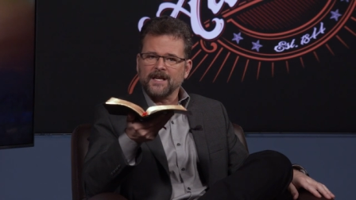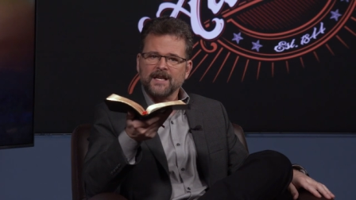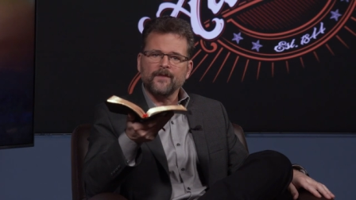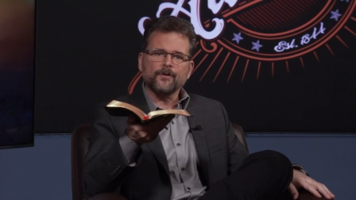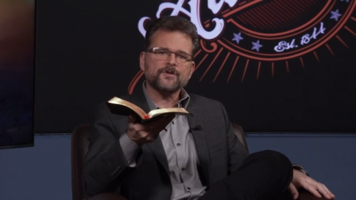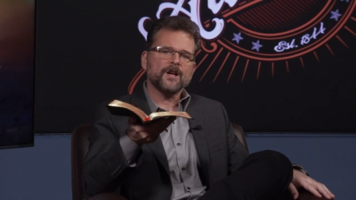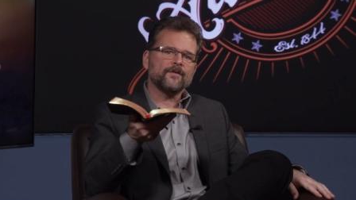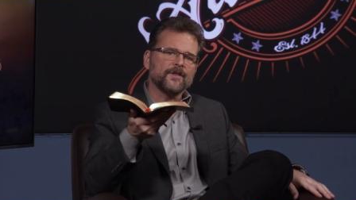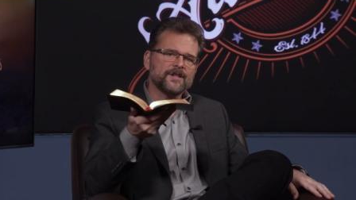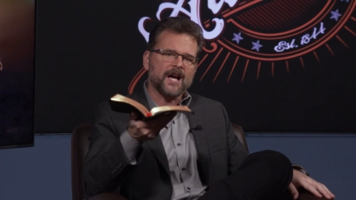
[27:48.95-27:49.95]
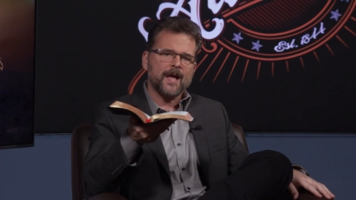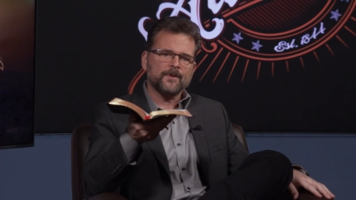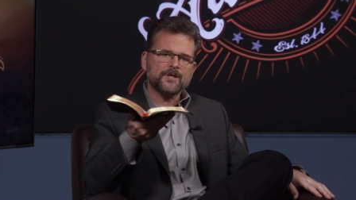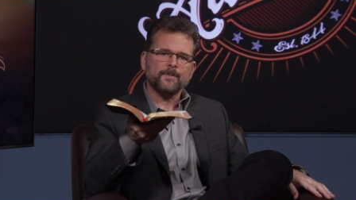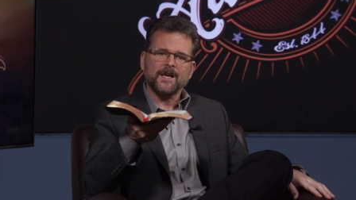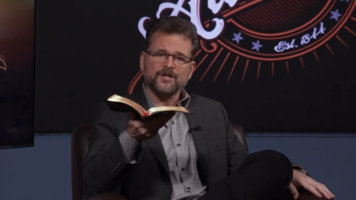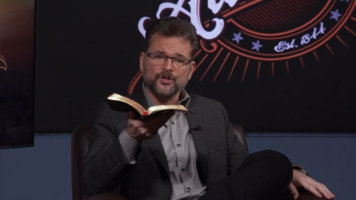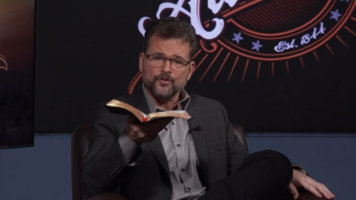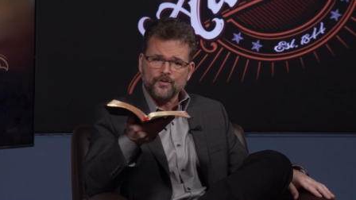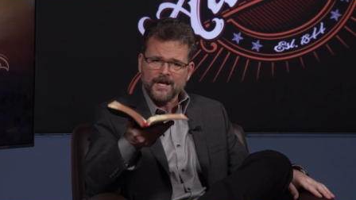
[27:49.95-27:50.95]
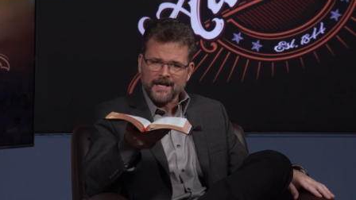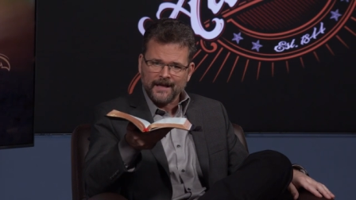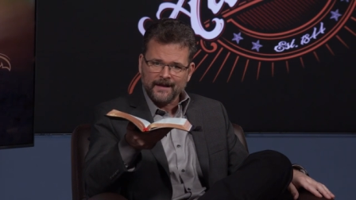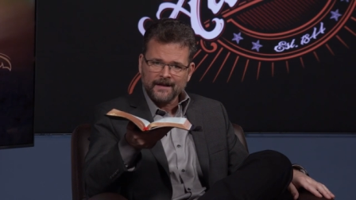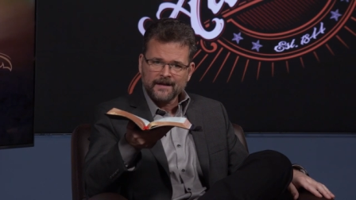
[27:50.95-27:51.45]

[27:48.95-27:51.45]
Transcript: and give yourself the time and space you need